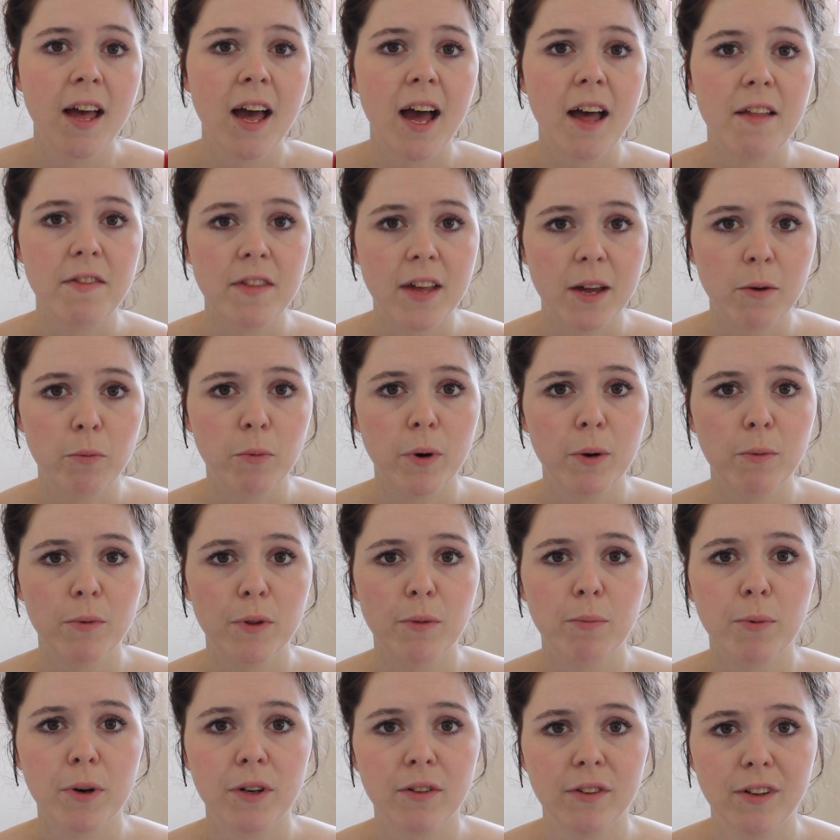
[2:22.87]
and then went
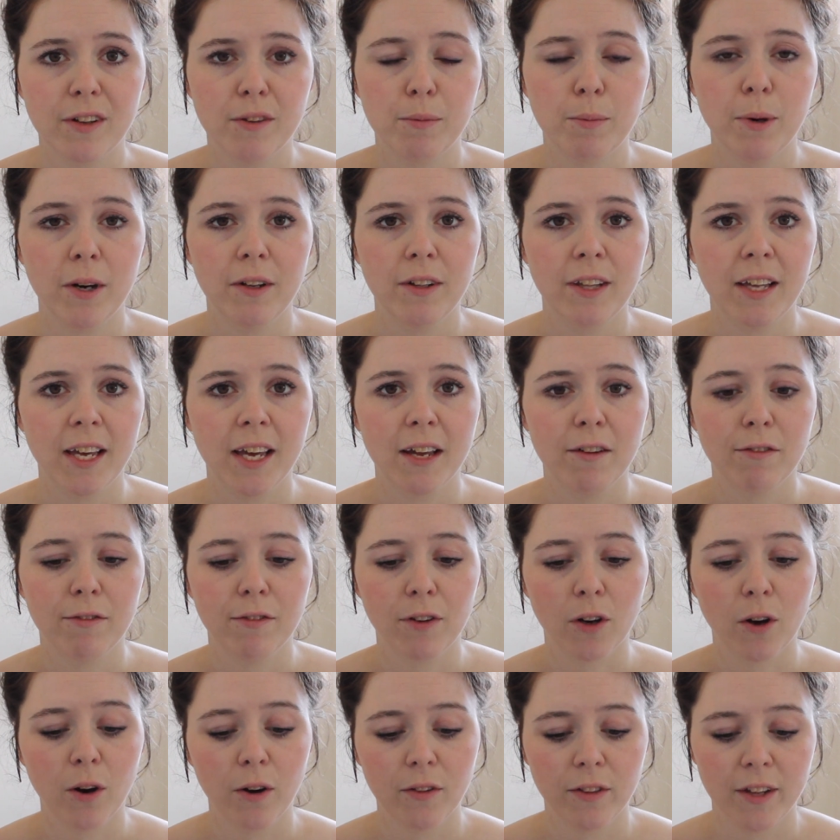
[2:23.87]
with Princess Polly and
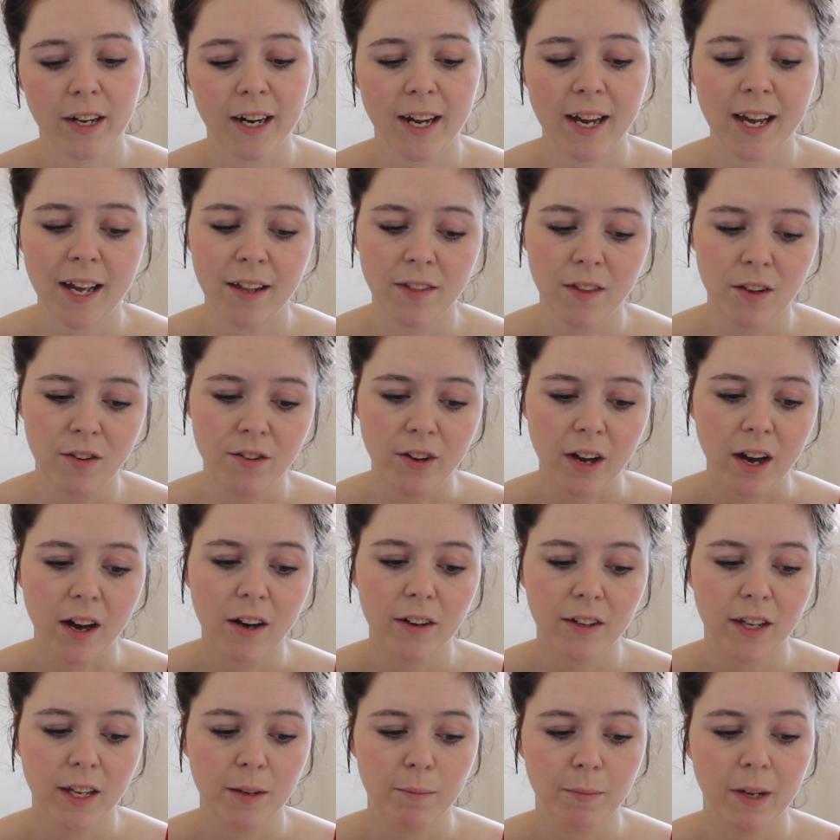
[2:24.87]
forgot that I had the
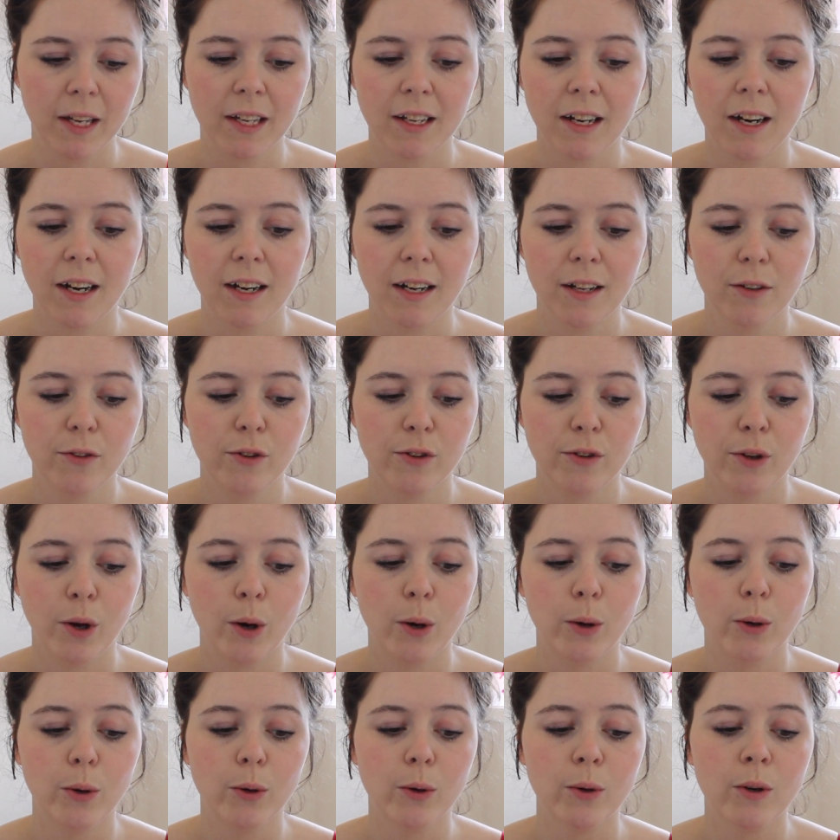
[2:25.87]
dark in my cart.
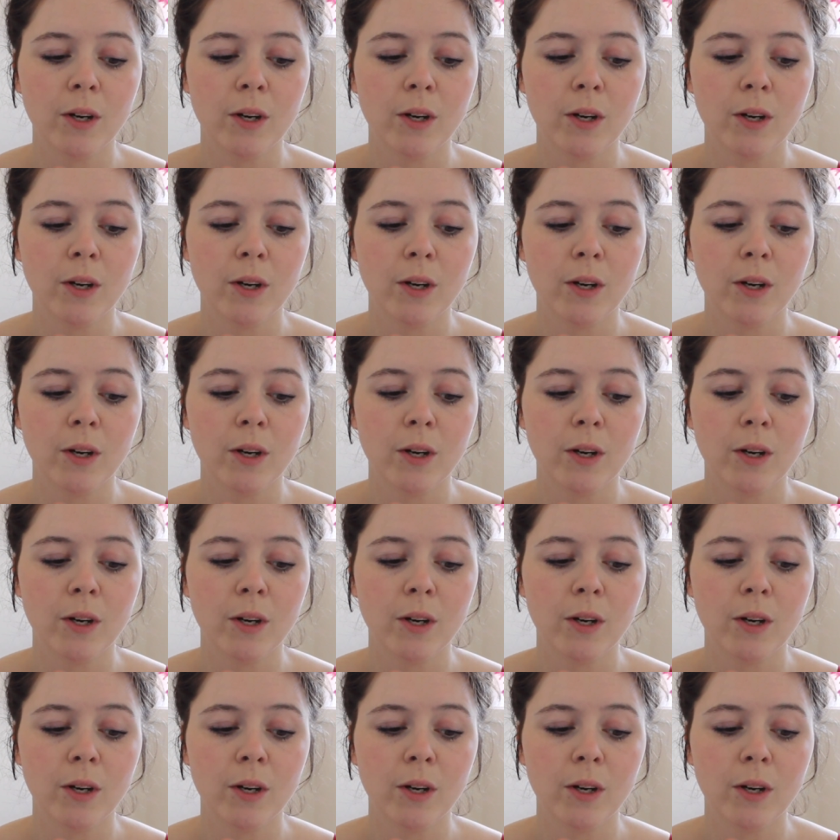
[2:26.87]
So